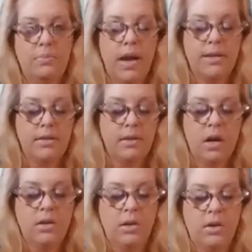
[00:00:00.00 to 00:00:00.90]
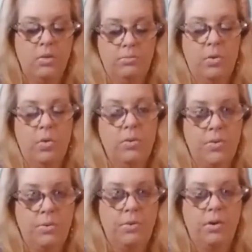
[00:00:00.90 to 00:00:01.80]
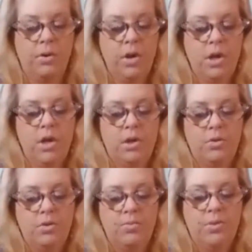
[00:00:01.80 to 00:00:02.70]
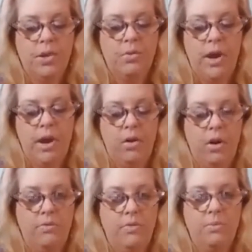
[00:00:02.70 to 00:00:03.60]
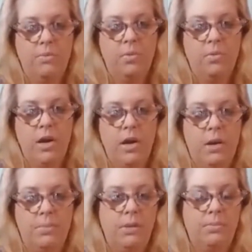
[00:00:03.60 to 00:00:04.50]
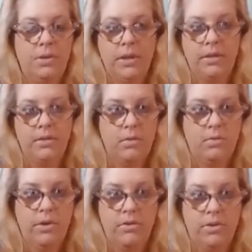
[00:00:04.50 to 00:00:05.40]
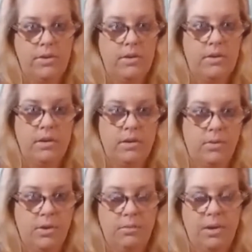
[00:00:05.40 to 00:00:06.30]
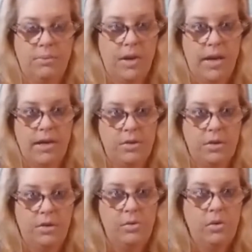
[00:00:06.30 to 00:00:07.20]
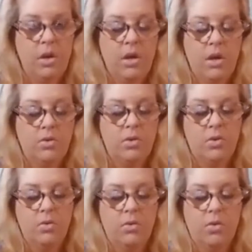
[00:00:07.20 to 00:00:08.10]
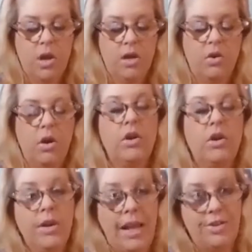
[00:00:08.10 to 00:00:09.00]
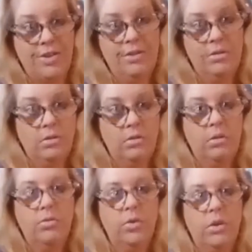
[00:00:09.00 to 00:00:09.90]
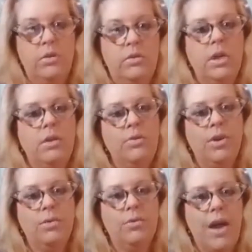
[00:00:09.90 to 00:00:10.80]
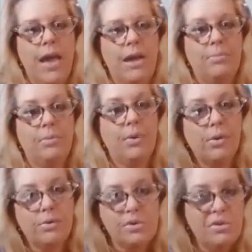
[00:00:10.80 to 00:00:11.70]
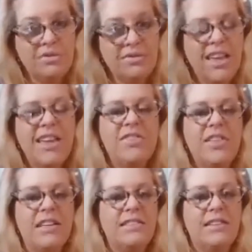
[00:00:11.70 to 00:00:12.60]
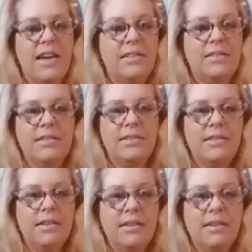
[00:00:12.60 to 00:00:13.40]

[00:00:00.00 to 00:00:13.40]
As a condo board member, you should be aware of, number one, how many buildings is this deductible going to be applied to? So a good agent would give you a proposal that says,